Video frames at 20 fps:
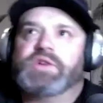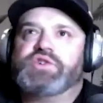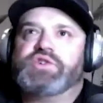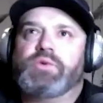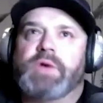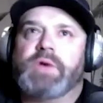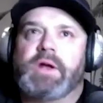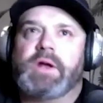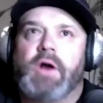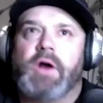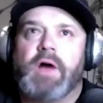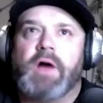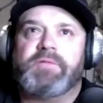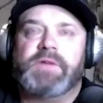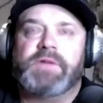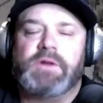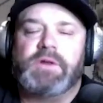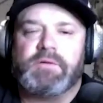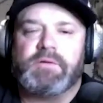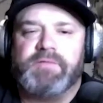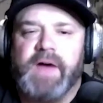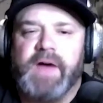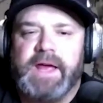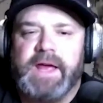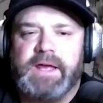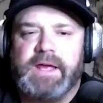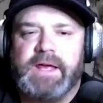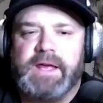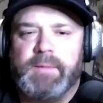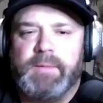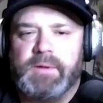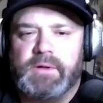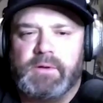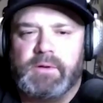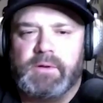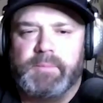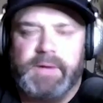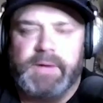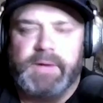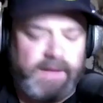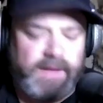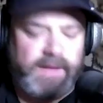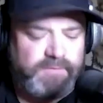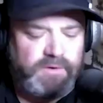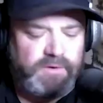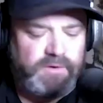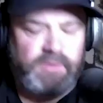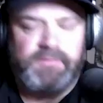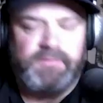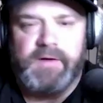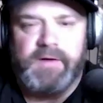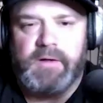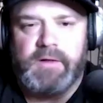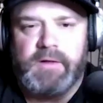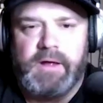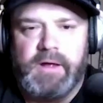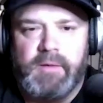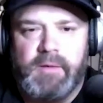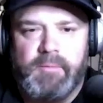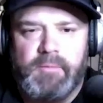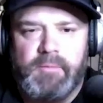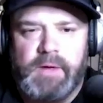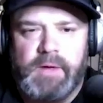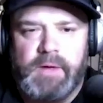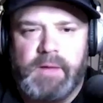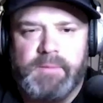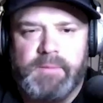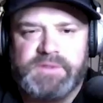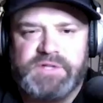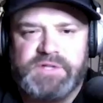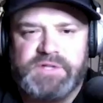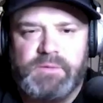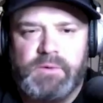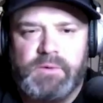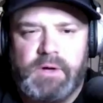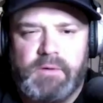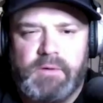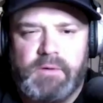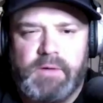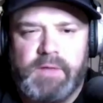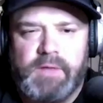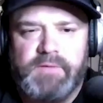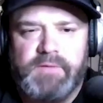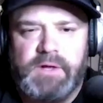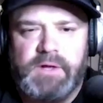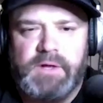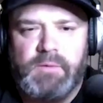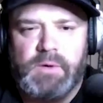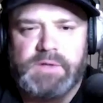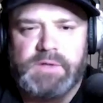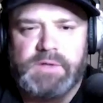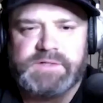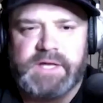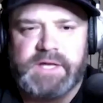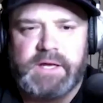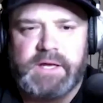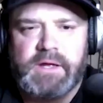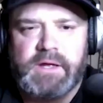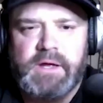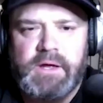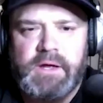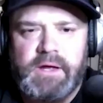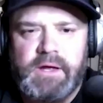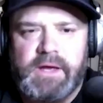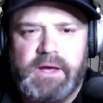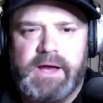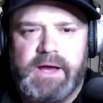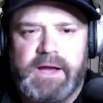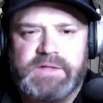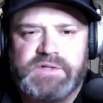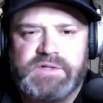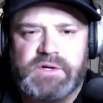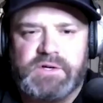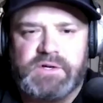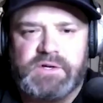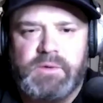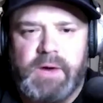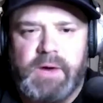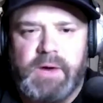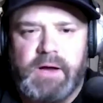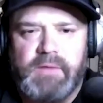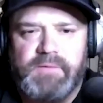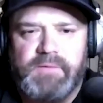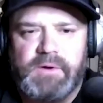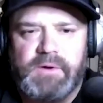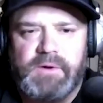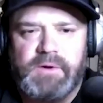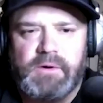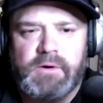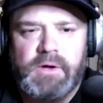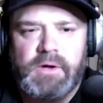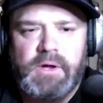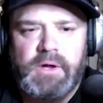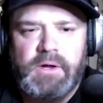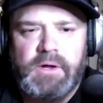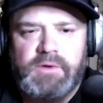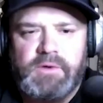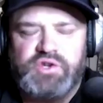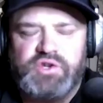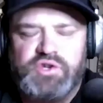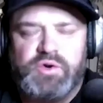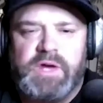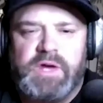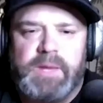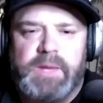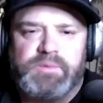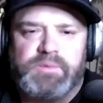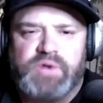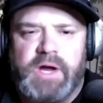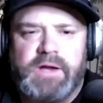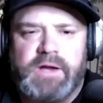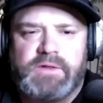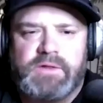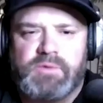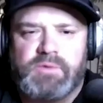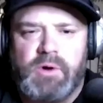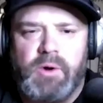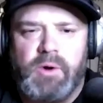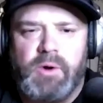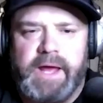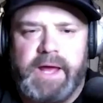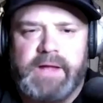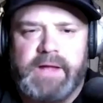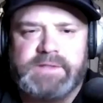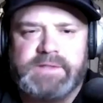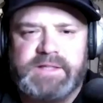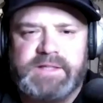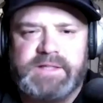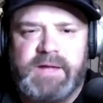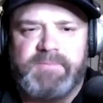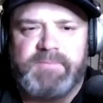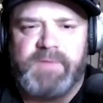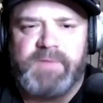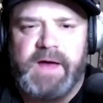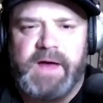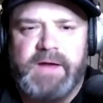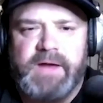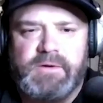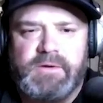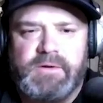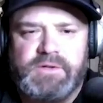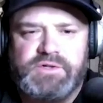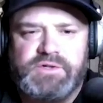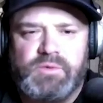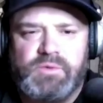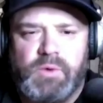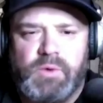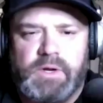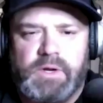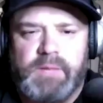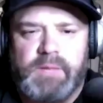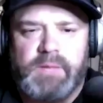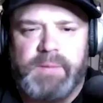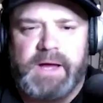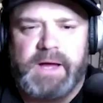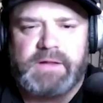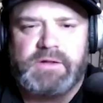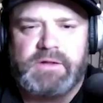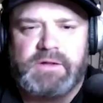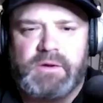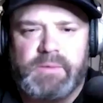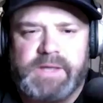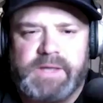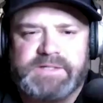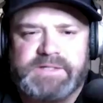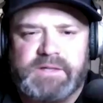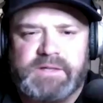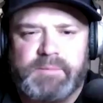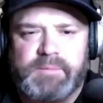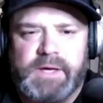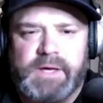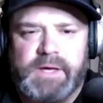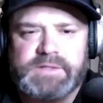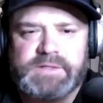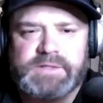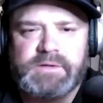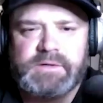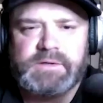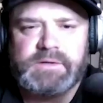you get off of your fight game a little bit after you felt how heavy he was? Like, it kind of took you out of your, did you keep trying to throw hands in that fight, or did you want to get back to your wrestling base?